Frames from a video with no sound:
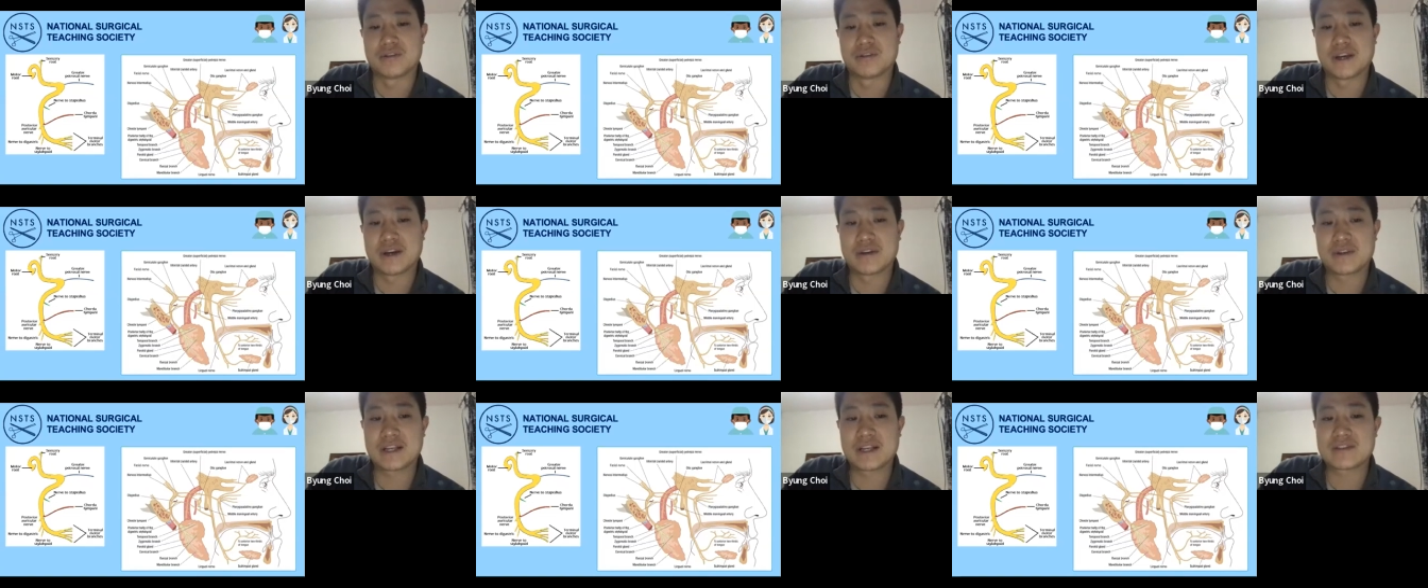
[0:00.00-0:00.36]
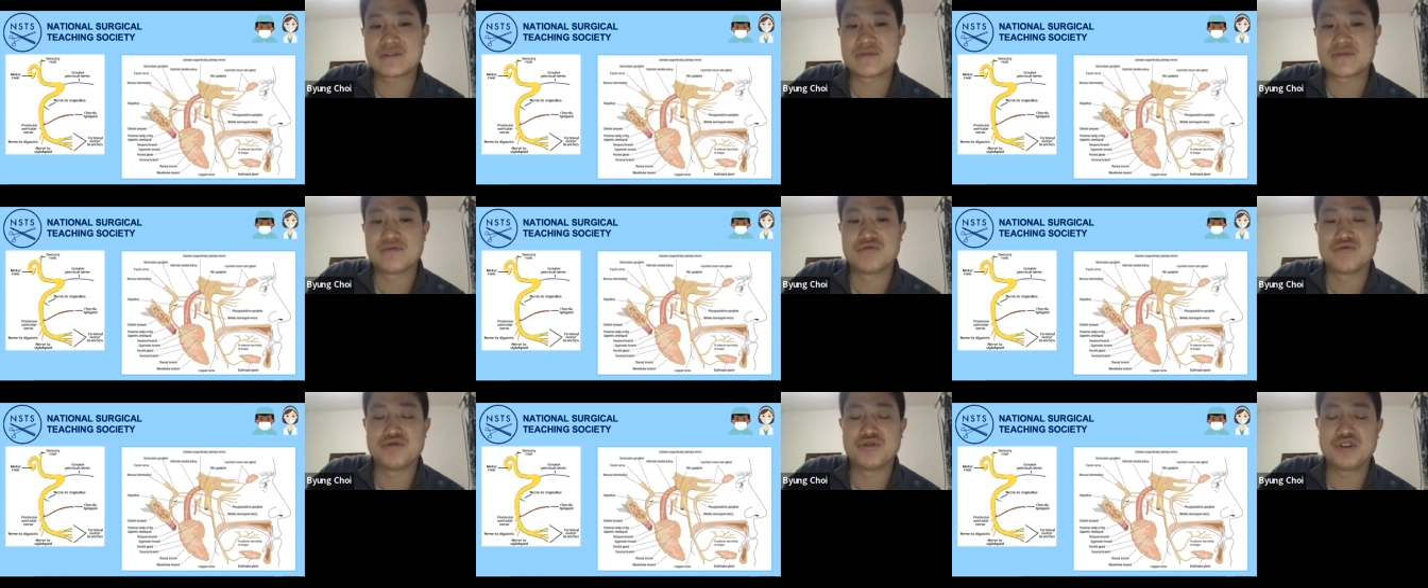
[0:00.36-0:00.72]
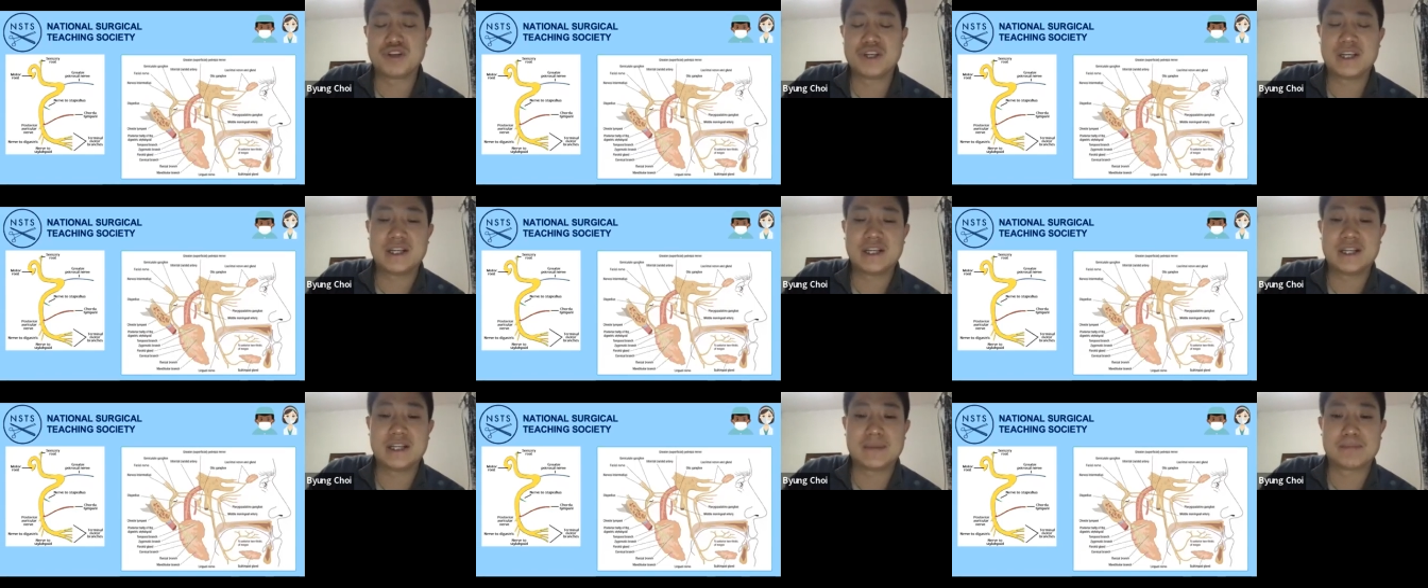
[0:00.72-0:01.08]
Now that's
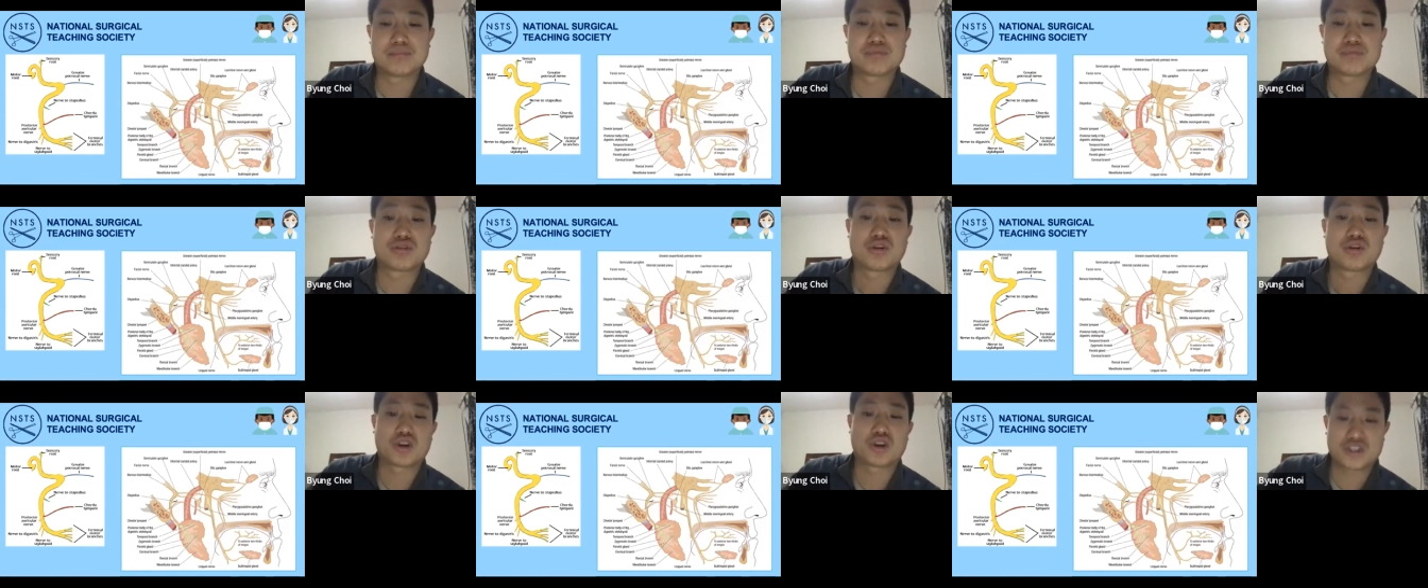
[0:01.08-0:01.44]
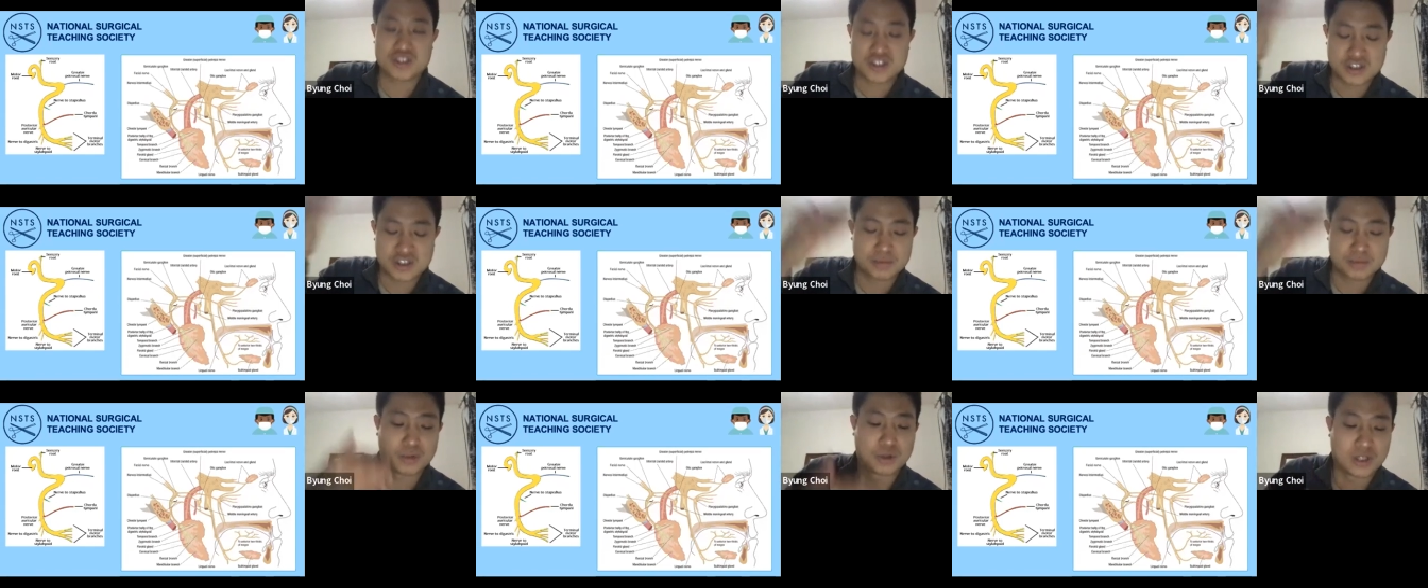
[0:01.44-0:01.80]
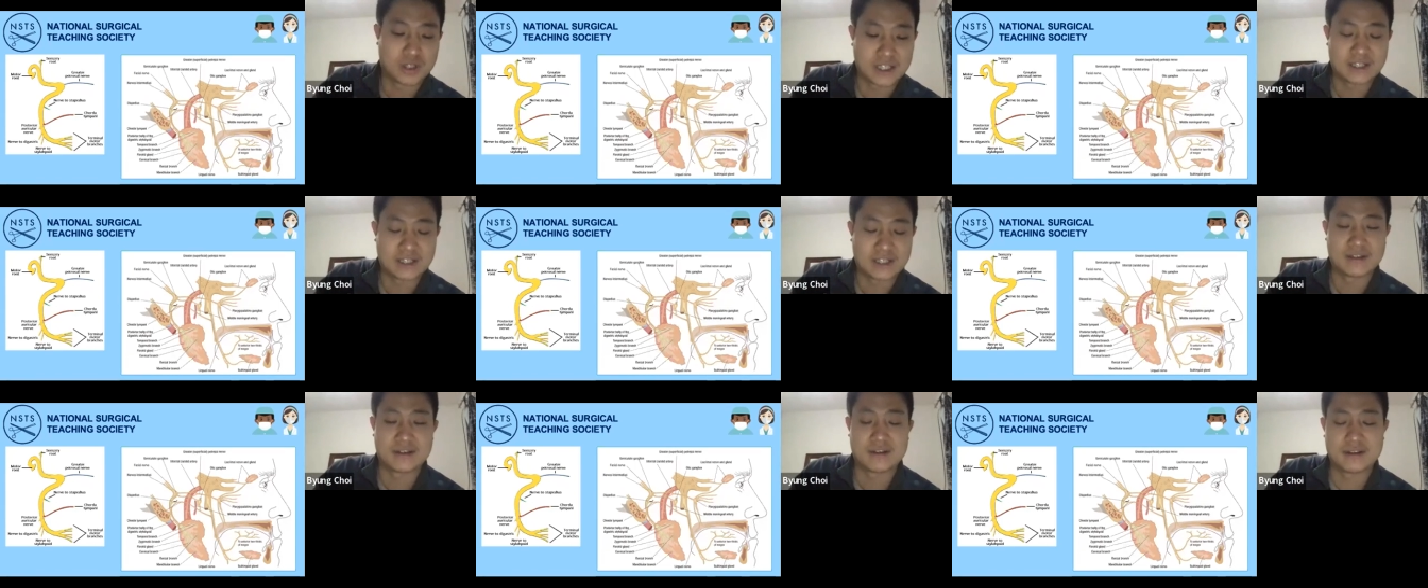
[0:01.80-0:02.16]
really proximal
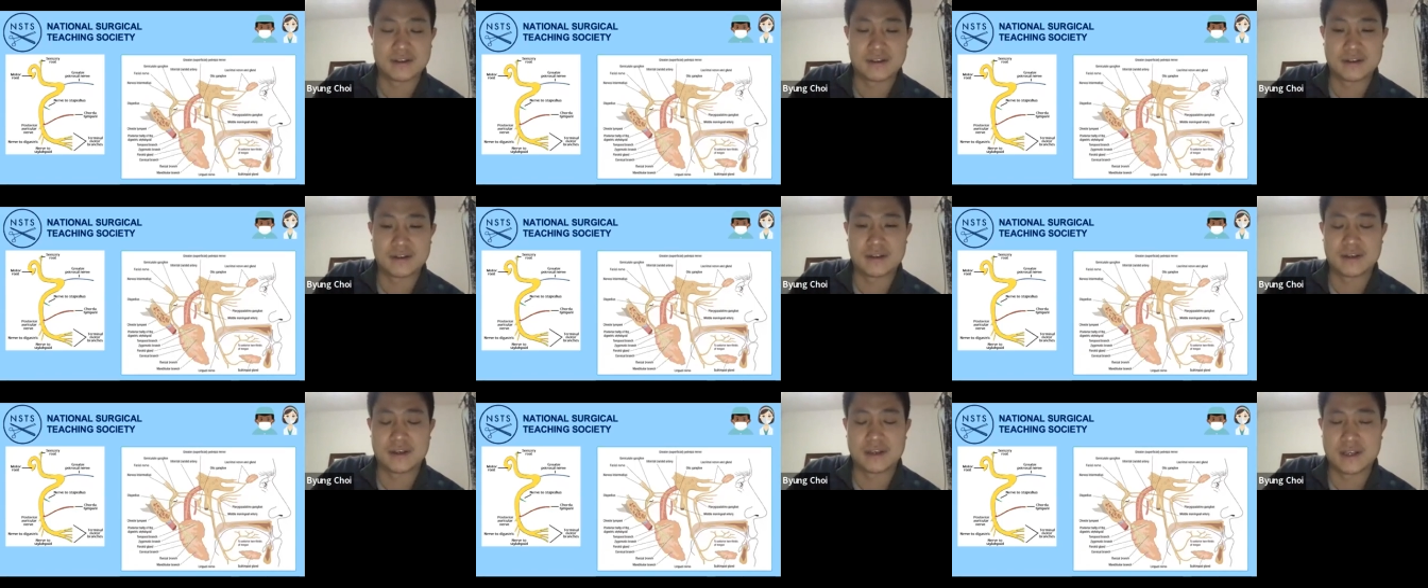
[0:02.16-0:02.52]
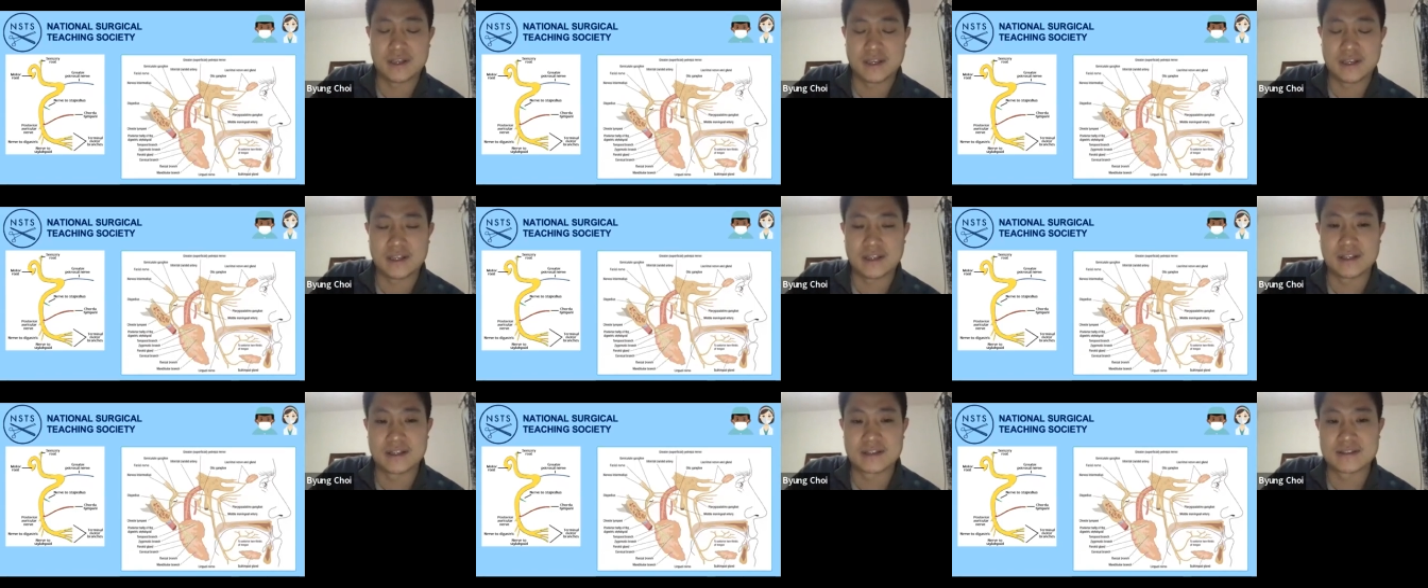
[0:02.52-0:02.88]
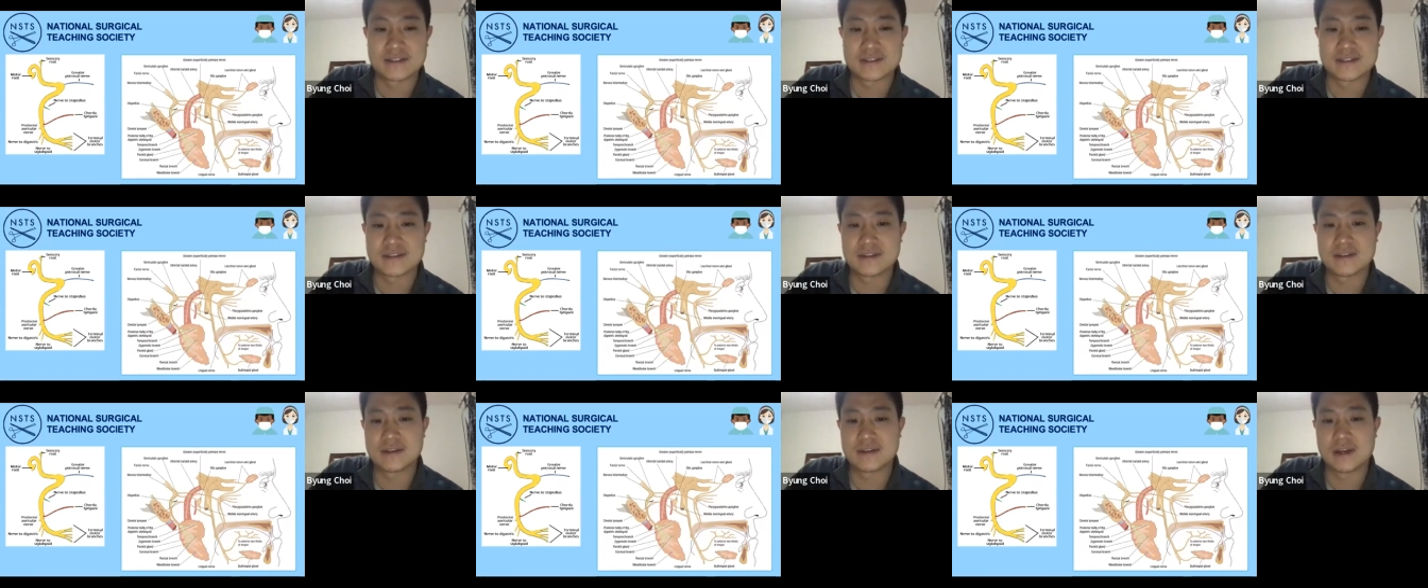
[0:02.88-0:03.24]
in
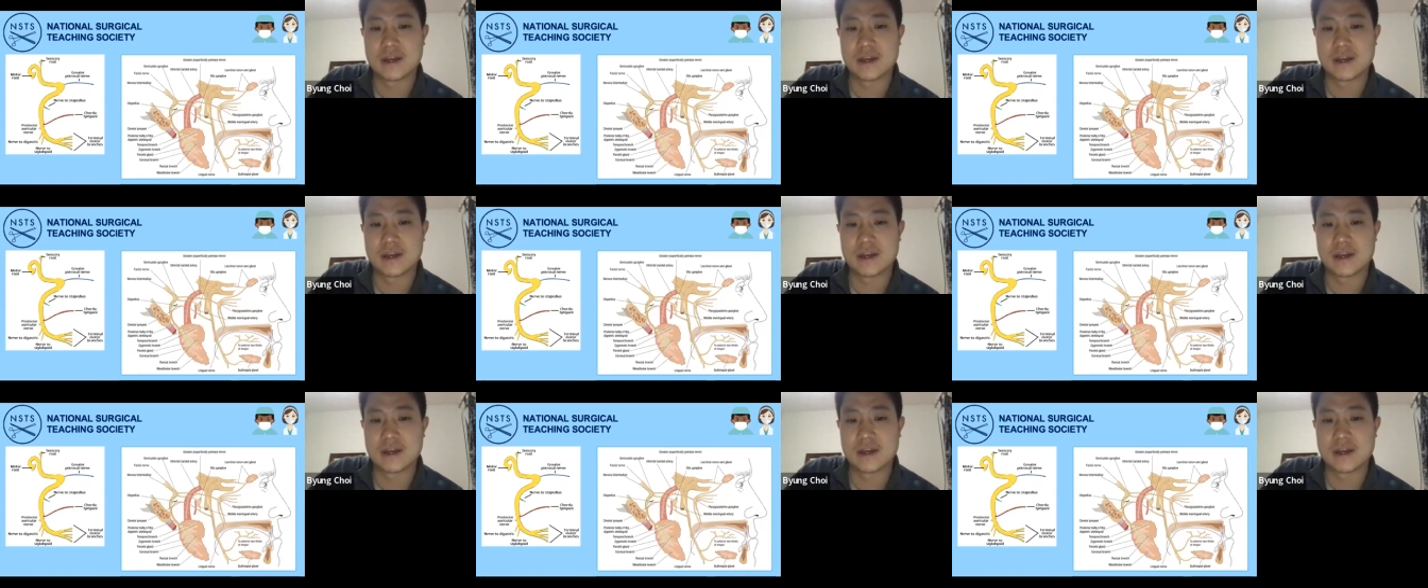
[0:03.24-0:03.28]
its